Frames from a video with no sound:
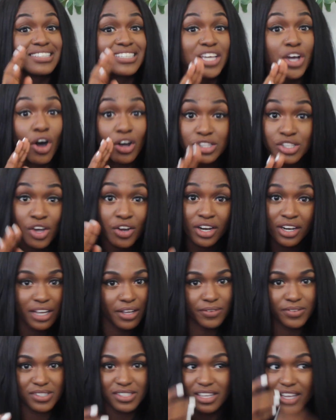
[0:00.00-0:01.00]
The
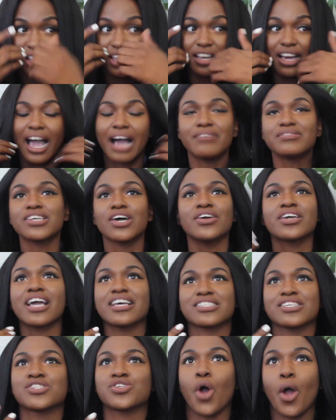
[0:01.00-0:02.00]
alternatives. I'm telling you
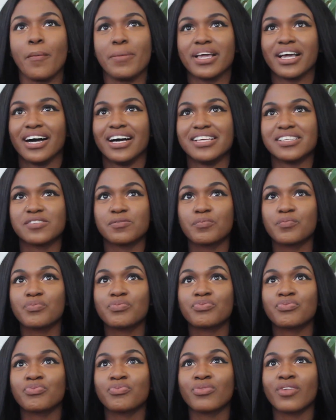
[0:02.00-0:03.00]
guys a story because,
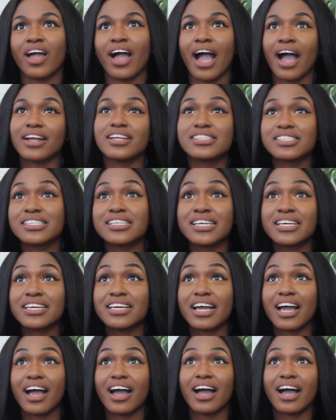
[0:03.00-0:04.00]

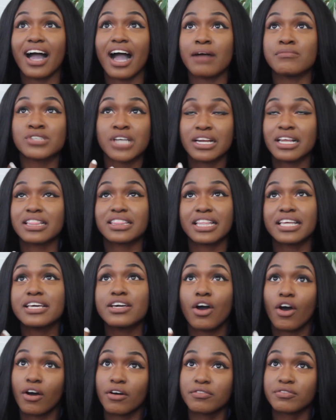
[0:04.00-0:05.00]
honestly, I'm trying to
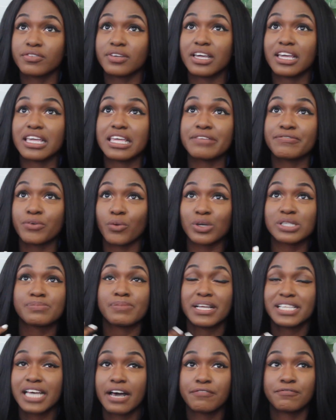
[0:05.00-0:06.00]
think of if it was
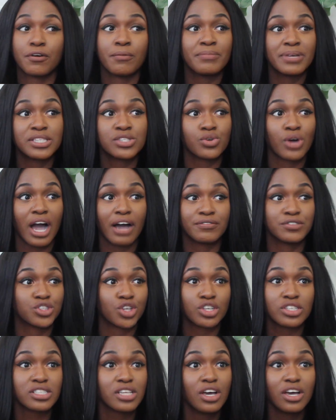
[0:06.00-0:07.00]
better for me to have
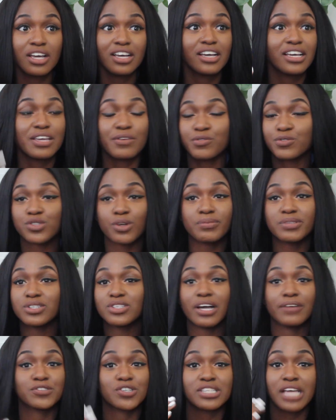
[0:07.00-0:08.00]
if
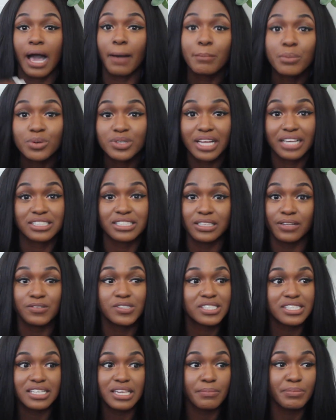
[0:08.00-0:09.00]
something to have just happened that she'd have
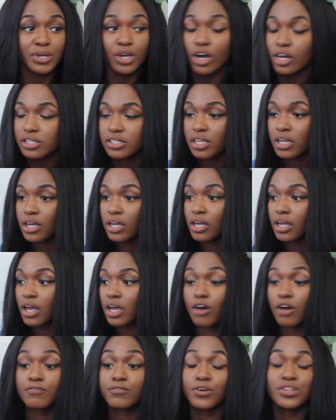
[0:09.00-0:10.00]
seen it. Because
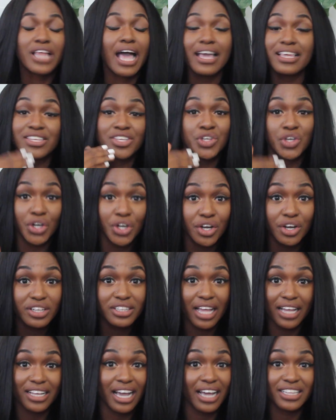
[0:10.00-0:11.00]
for that
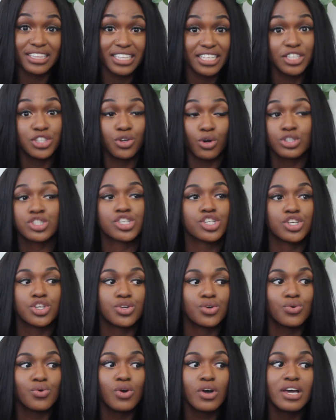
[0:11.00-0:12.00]
year that I didn't know she
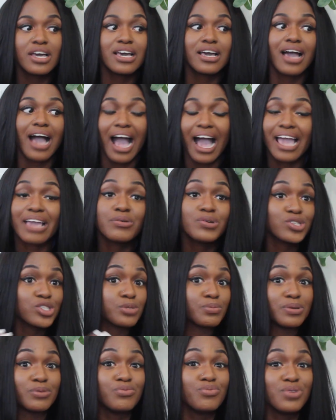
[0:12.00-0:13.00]
knew, I used
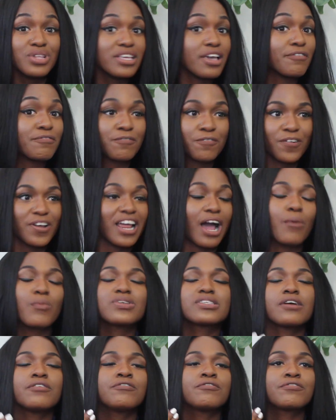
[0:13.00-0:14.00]
to be really afraid. I
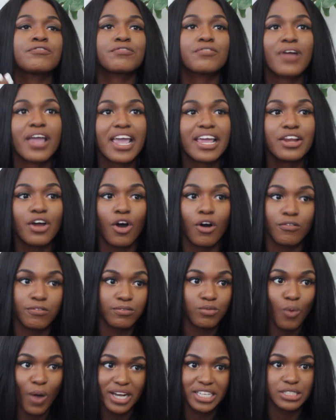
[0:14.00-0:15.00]
was afraid
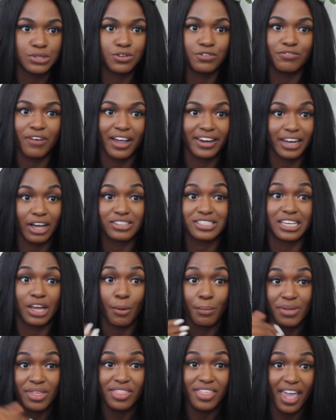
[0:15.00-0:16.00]
of when she would find out and
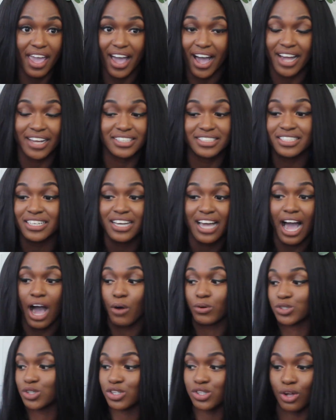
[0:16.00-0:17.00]
I'll be there and
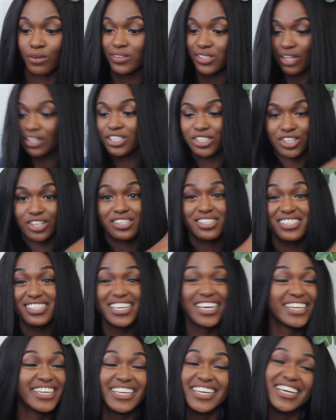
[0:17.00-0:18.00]
I would just all of a sudden
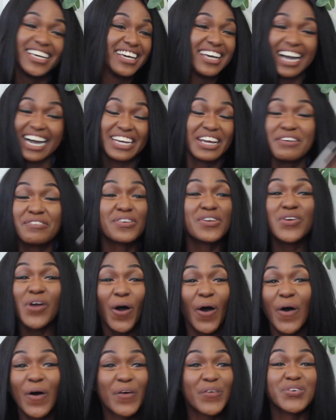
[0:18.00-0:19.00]
just... I don't even
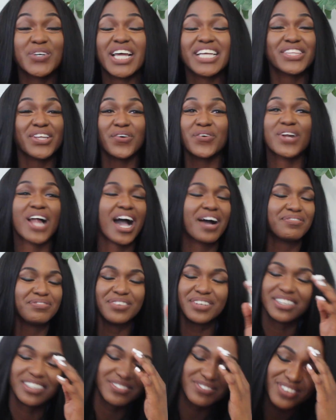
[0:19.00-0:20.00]
know what I thought would
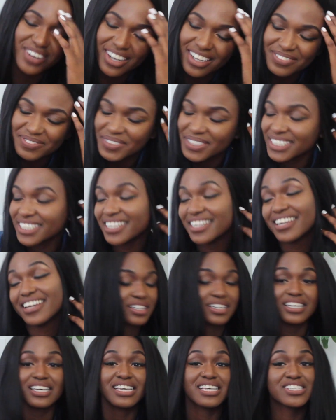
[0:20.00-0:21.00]
happen, but
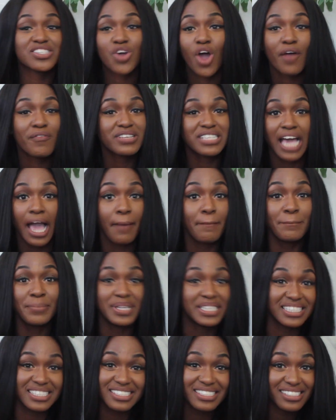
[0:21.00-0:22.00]
it's not every time
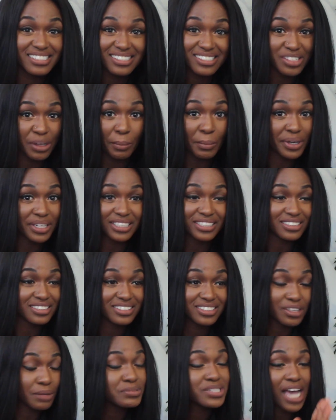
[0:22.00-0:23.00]
beats somebody.
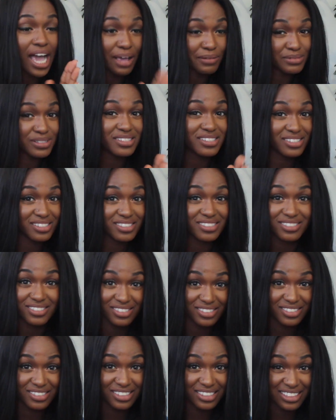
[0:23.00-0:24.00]
Sometimes,
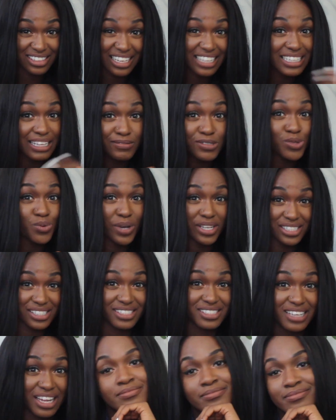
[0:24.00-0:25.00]
let them
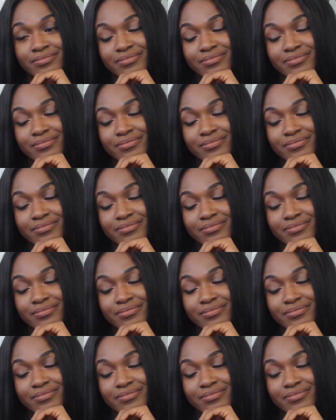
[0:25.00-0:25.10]
sweat.